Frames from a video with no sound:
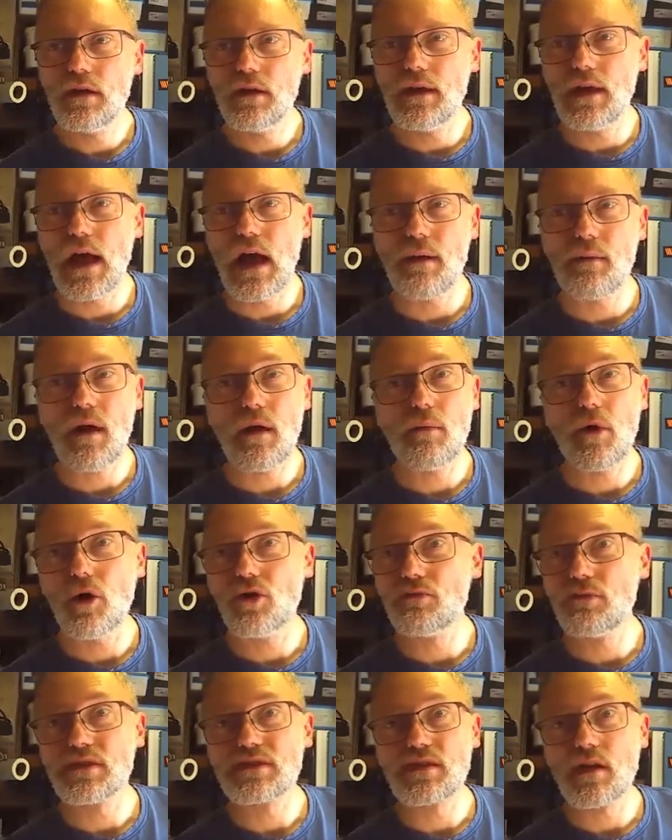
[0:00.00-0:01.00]
I'm
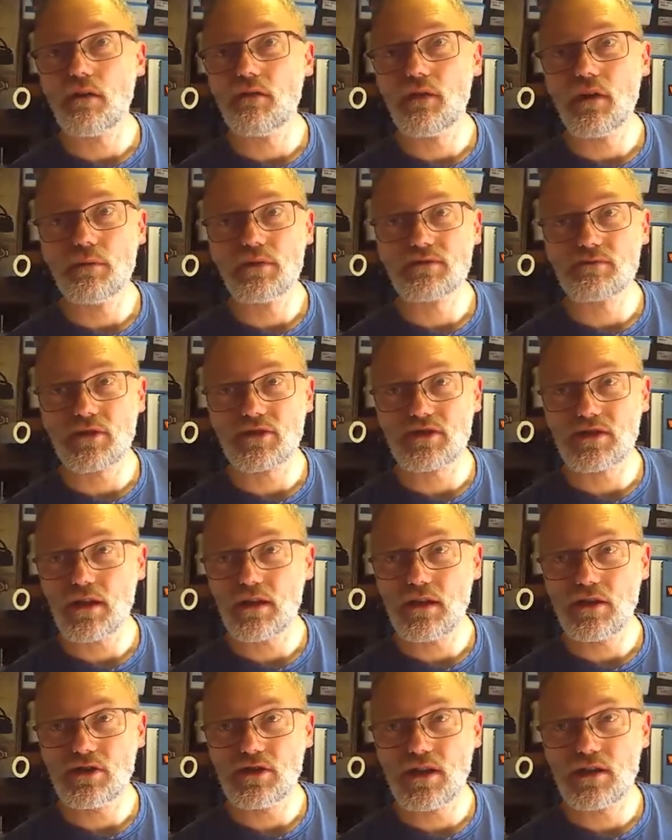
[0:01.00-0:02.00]
holding myself up as much as
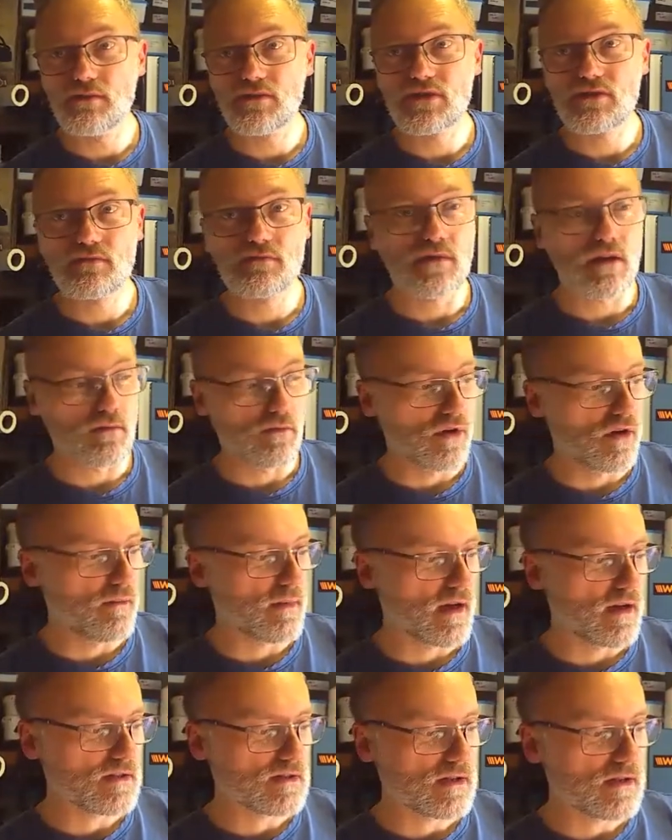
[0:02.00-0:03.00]
anything, James. Don't worry
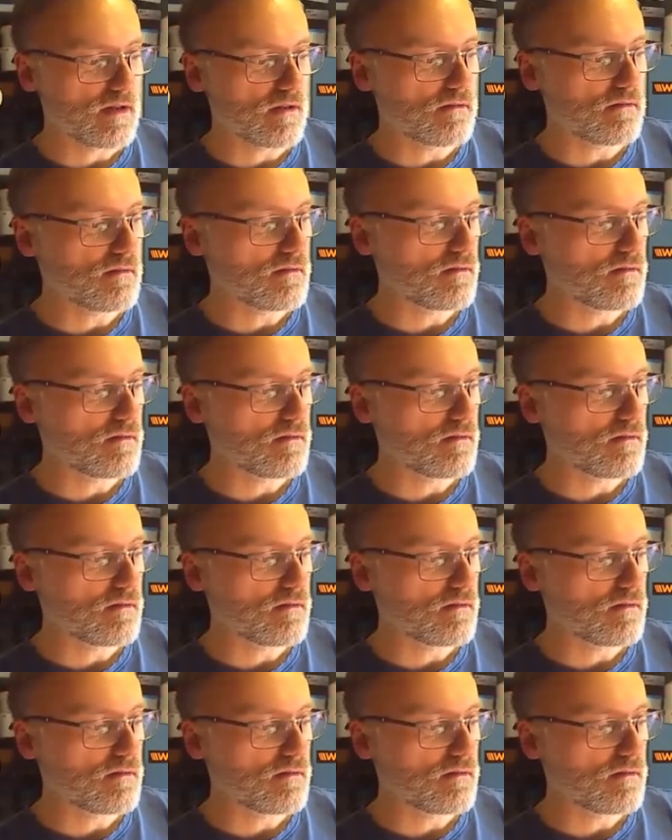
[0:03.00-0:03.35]
about it.